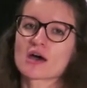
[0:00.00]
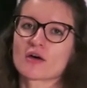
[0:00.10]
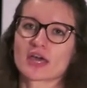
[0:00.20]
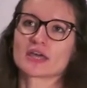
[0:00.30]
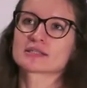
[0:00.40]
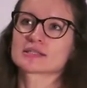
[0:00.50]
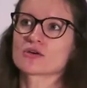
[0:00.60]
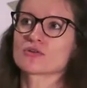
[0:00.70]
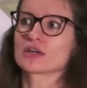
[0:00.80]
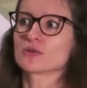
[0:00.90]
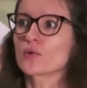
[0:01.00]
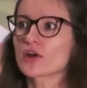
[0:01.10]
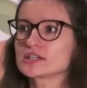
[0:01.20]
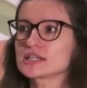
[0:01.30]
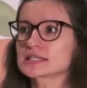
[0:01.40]
Okay, so then
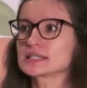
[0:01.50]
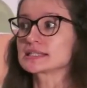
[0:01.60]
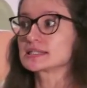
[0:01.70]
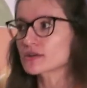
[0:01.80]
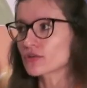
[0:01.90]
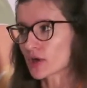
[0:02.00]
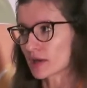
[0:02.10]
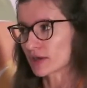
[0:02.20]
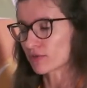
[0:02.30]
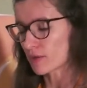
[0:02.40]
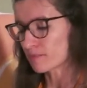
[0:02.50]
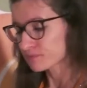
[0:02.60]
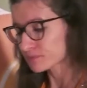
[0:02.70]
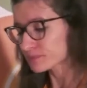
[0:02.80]
where does the 0 coming from?